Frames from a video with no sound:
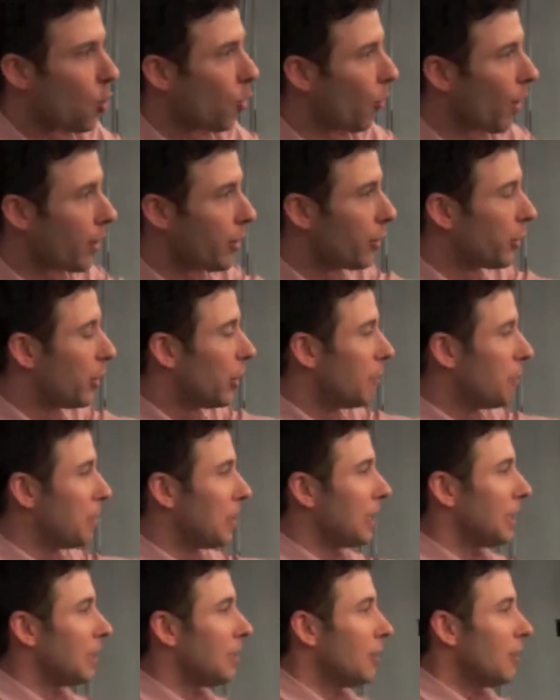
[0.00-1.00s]
whether it
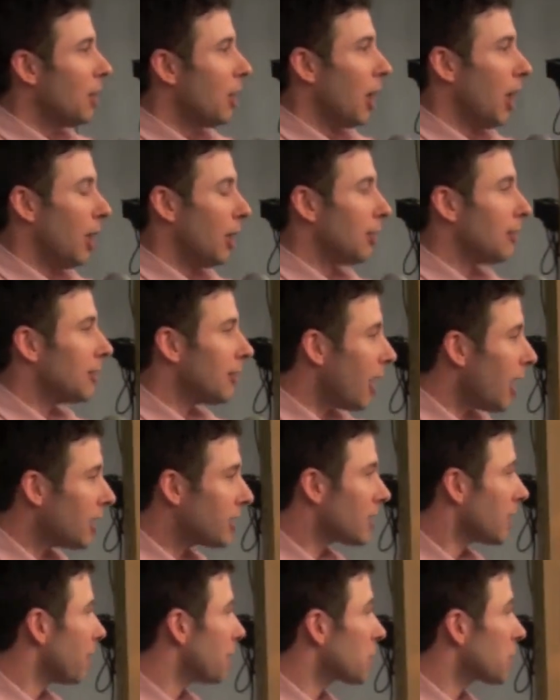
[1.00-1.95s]
be uh, lust